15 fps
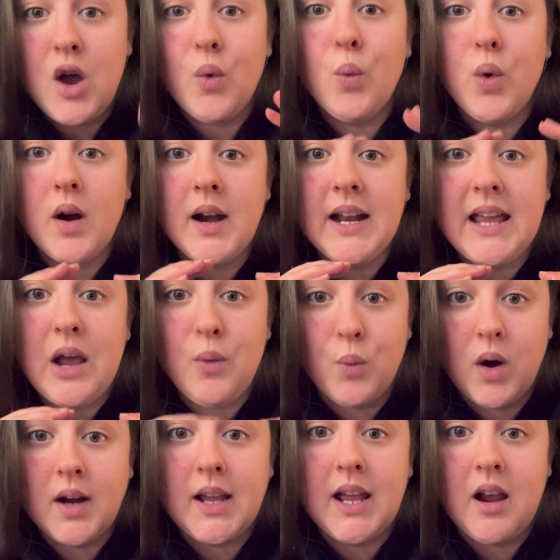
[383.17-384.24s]
We're going to get
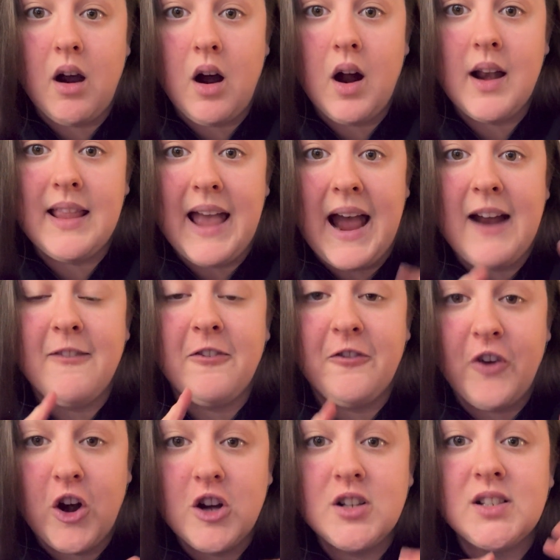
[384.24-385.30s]
working on that
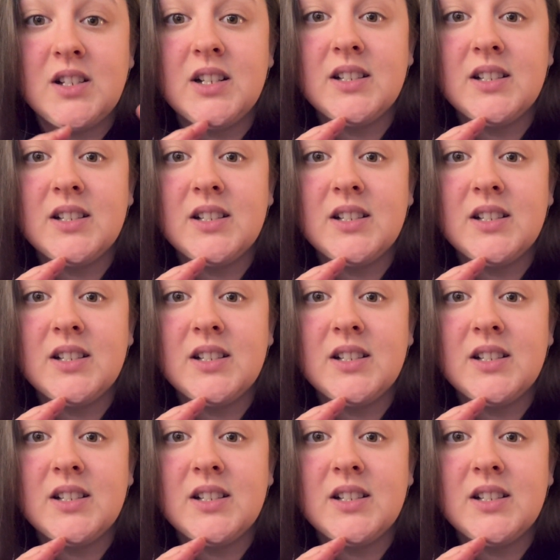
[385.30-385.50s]
first